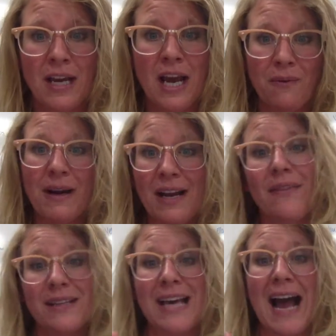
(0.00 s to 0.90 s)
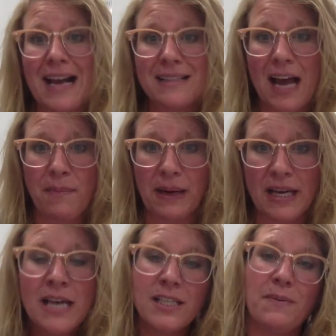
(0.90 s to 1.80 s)
And right now that's a hot topic
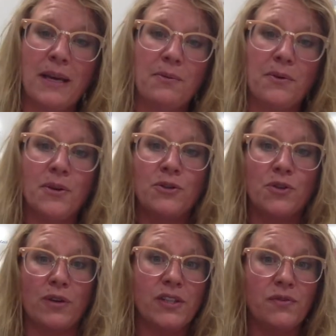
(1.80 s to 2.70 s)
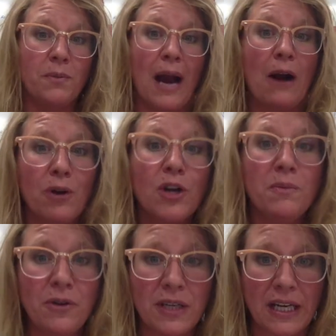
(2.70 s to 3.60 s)
to be able to transform our
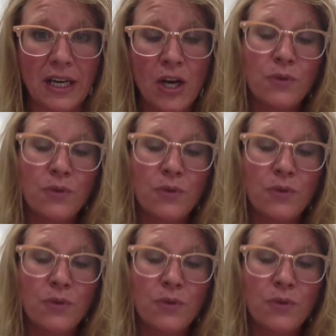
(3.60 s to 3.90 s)
community